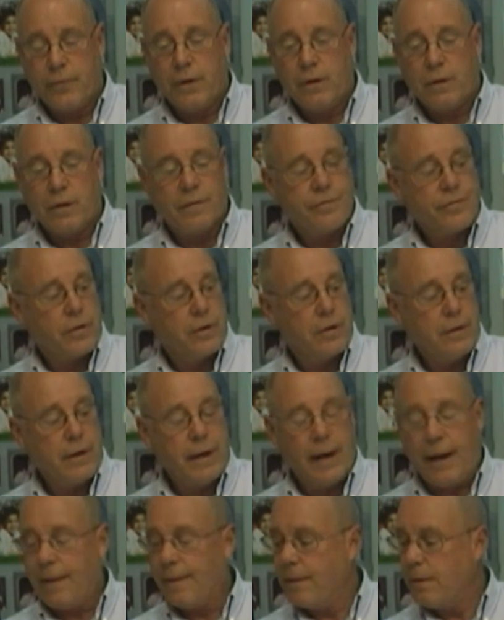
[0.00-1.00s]
the front
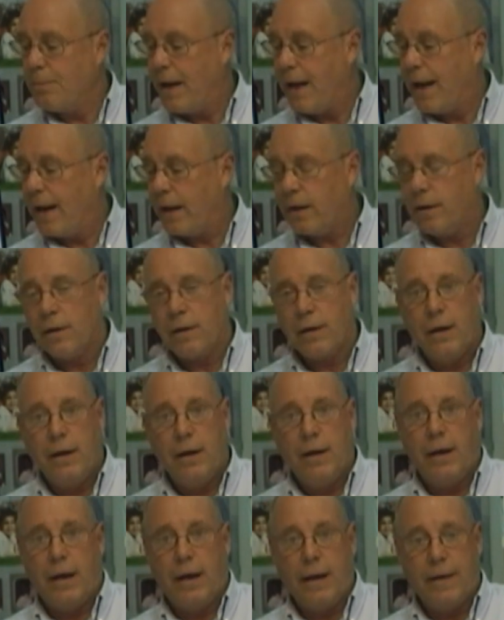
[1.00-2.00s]
and the back,
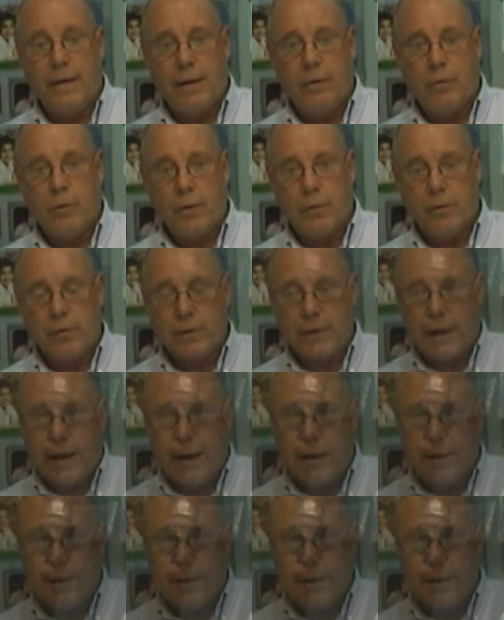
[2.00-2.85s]
and then we will dial